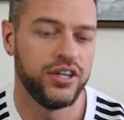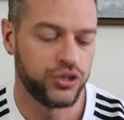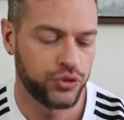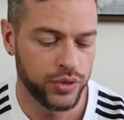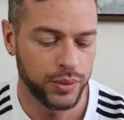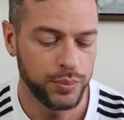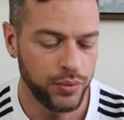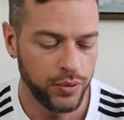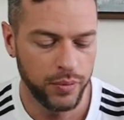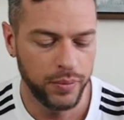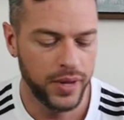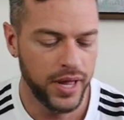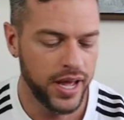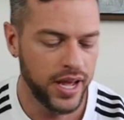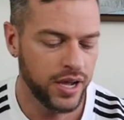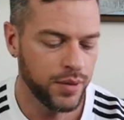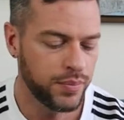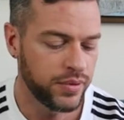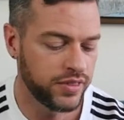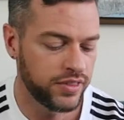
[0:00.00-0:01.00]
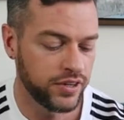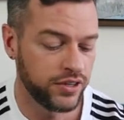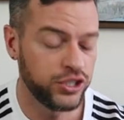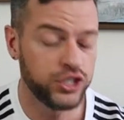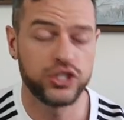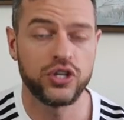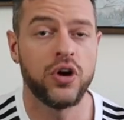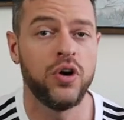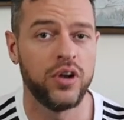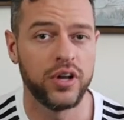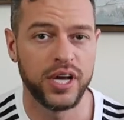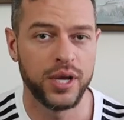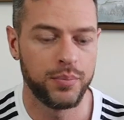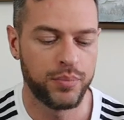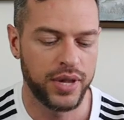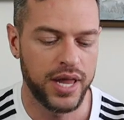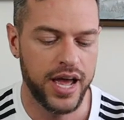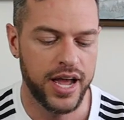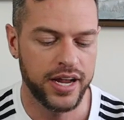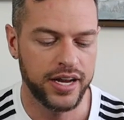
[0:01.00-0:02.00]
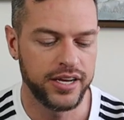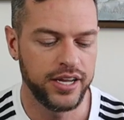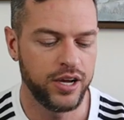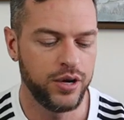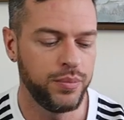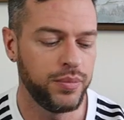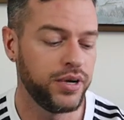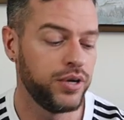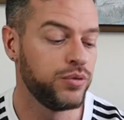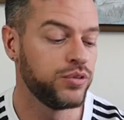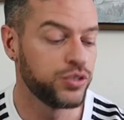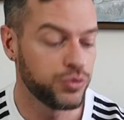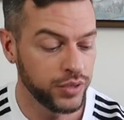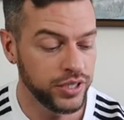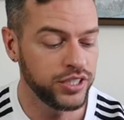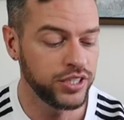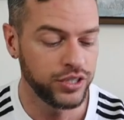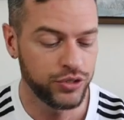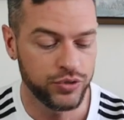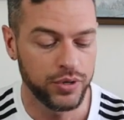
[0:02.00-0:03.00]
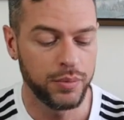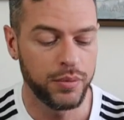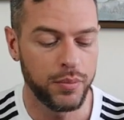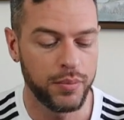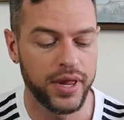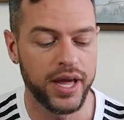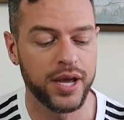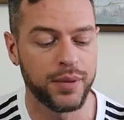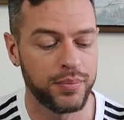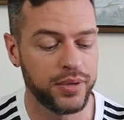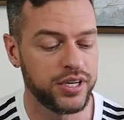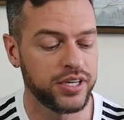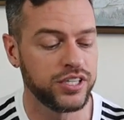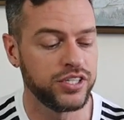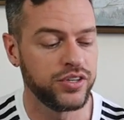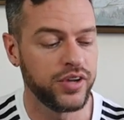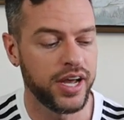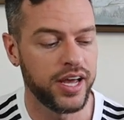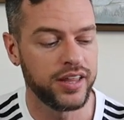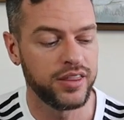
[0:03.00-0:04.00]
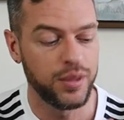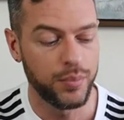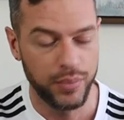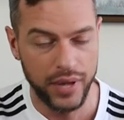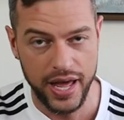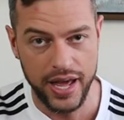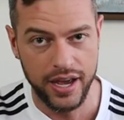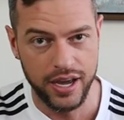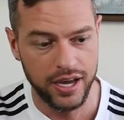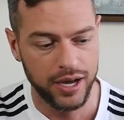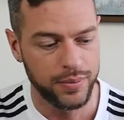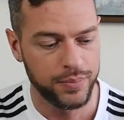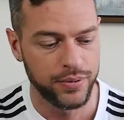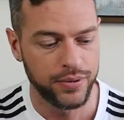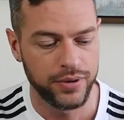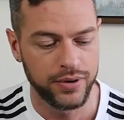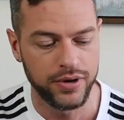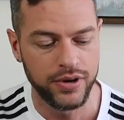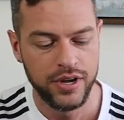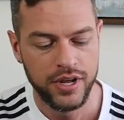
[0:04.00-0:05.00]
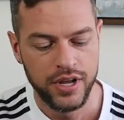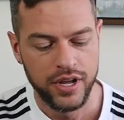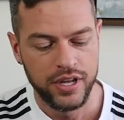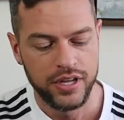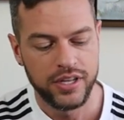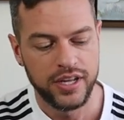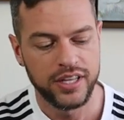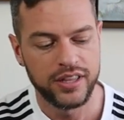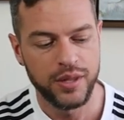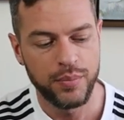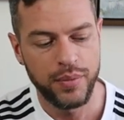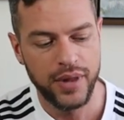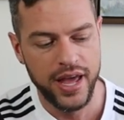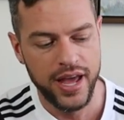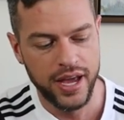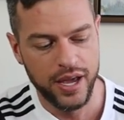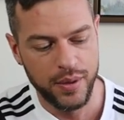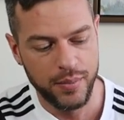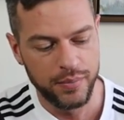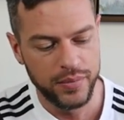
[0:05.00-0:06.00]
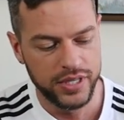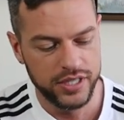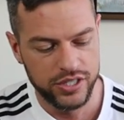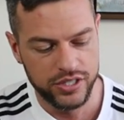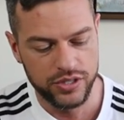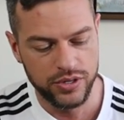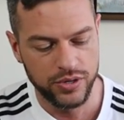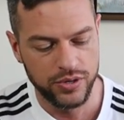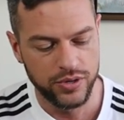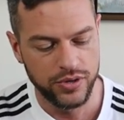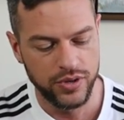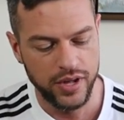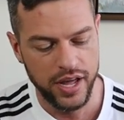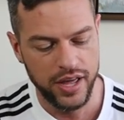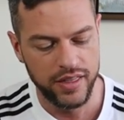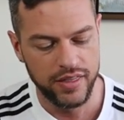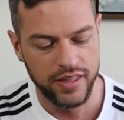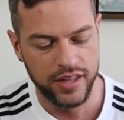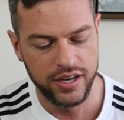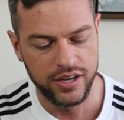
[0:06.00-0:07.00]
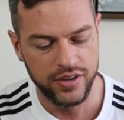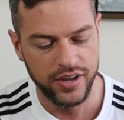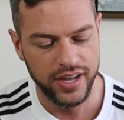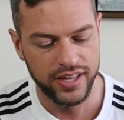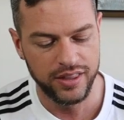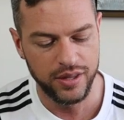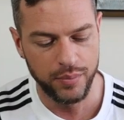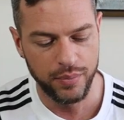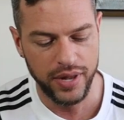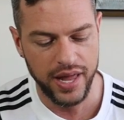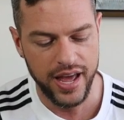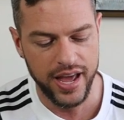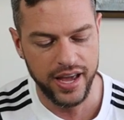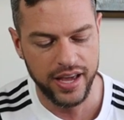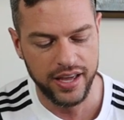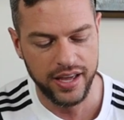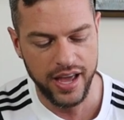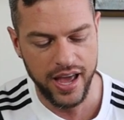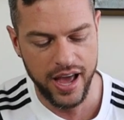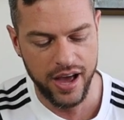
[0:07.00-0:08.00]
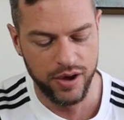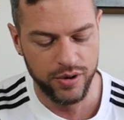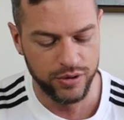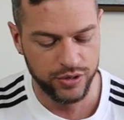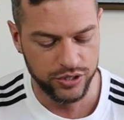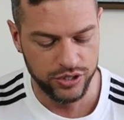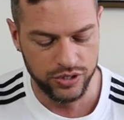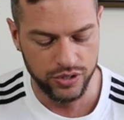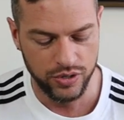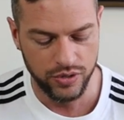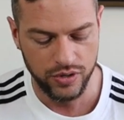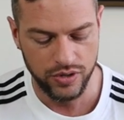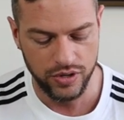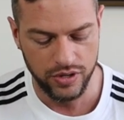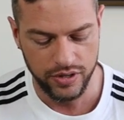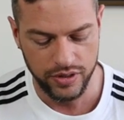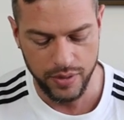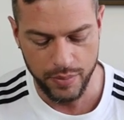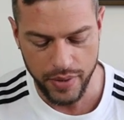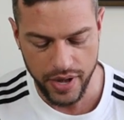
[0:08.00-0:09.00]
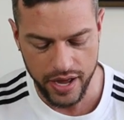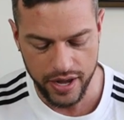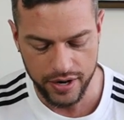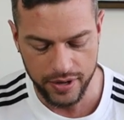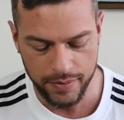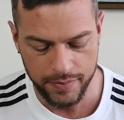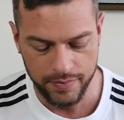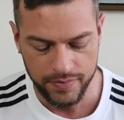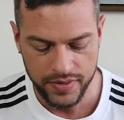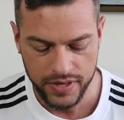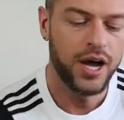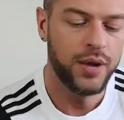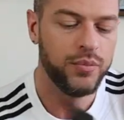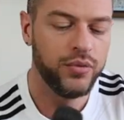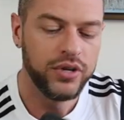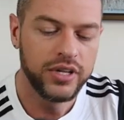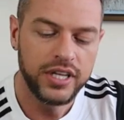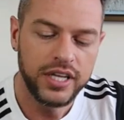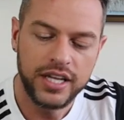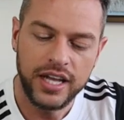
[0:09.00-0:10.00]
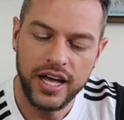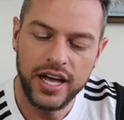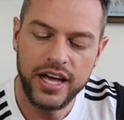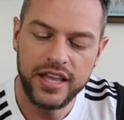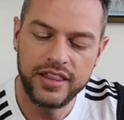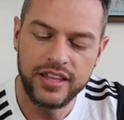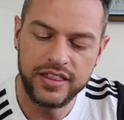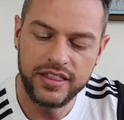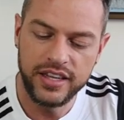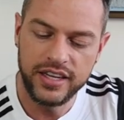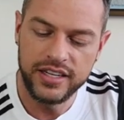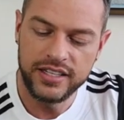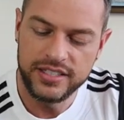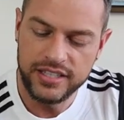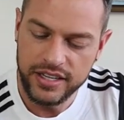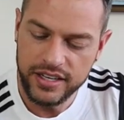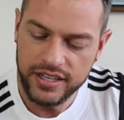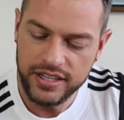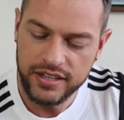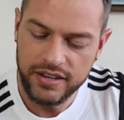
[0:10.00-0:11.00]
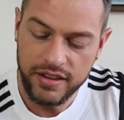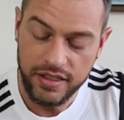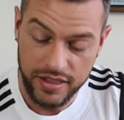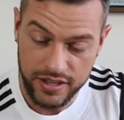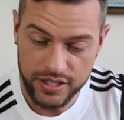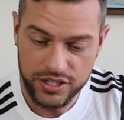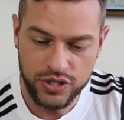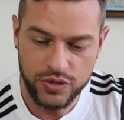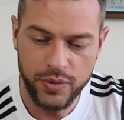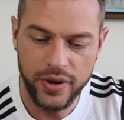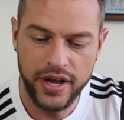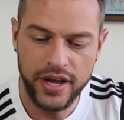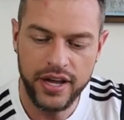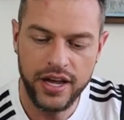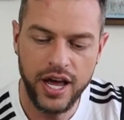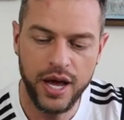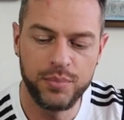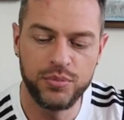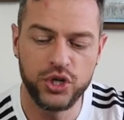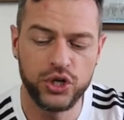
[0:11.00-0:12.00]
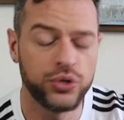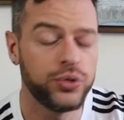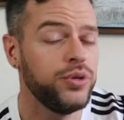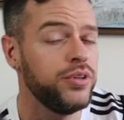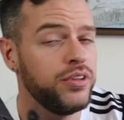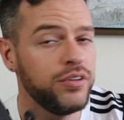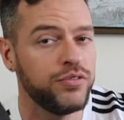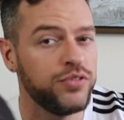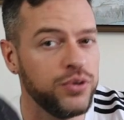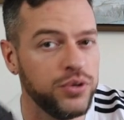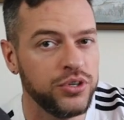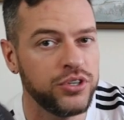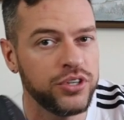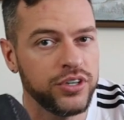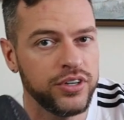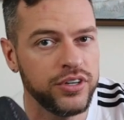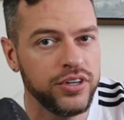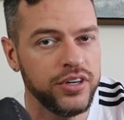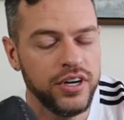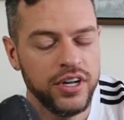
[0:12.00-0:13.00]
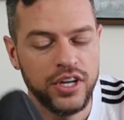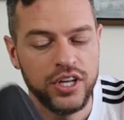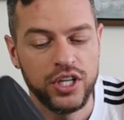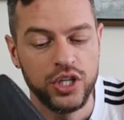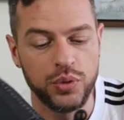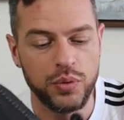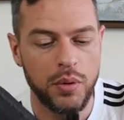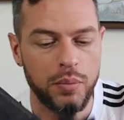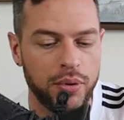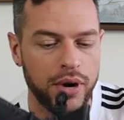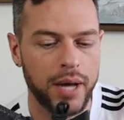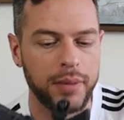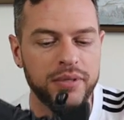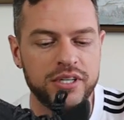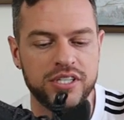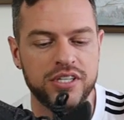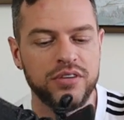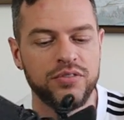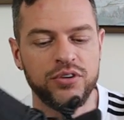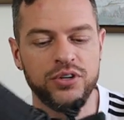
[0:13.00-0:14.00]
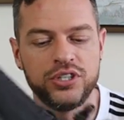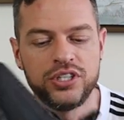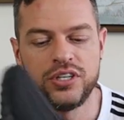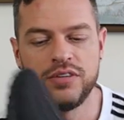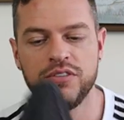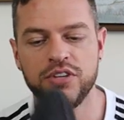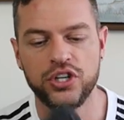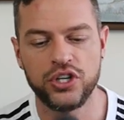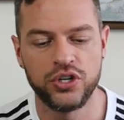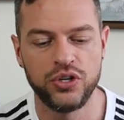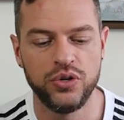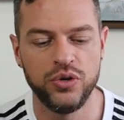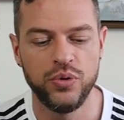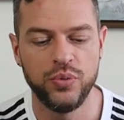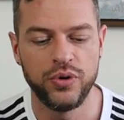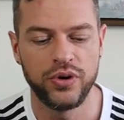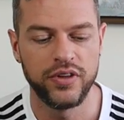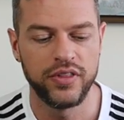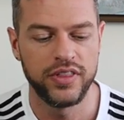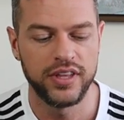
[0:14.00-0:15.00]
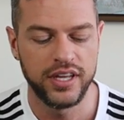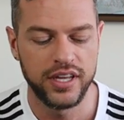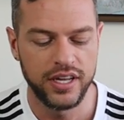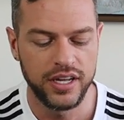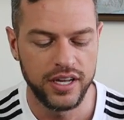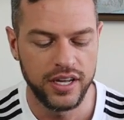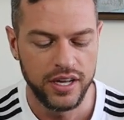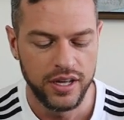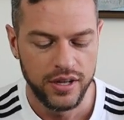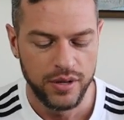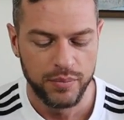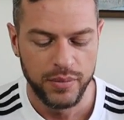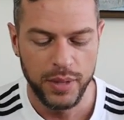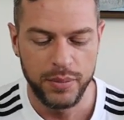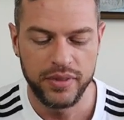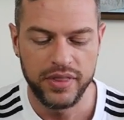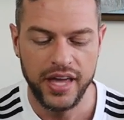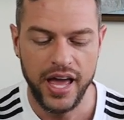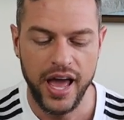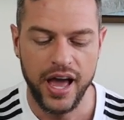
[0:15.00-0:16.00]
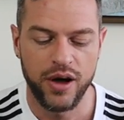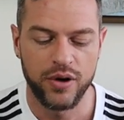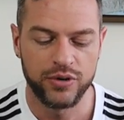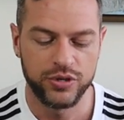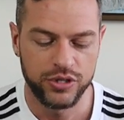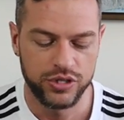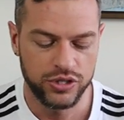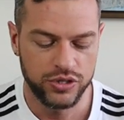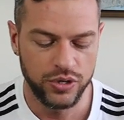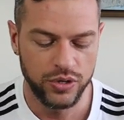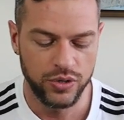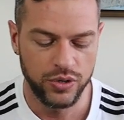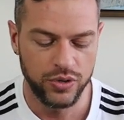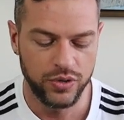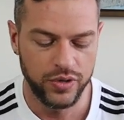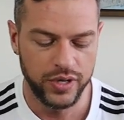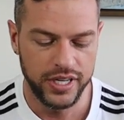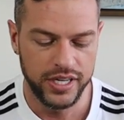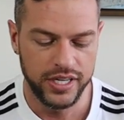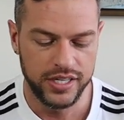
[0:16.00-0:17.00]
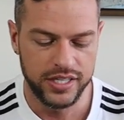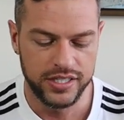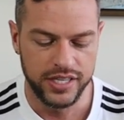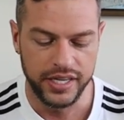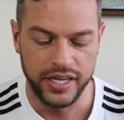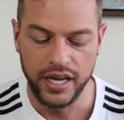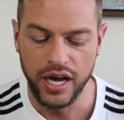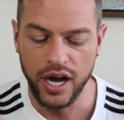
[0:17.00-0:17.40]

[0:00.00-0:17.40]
triple black, but they're just calling it black now. But it was originally triple black because you had the black upper, you had the black midsole, and then you had the black outer sole on the bottom. I'm really glad that they did it this way. I'm sure in the future you will probably see a version of the shoe where maybe the outer sole is a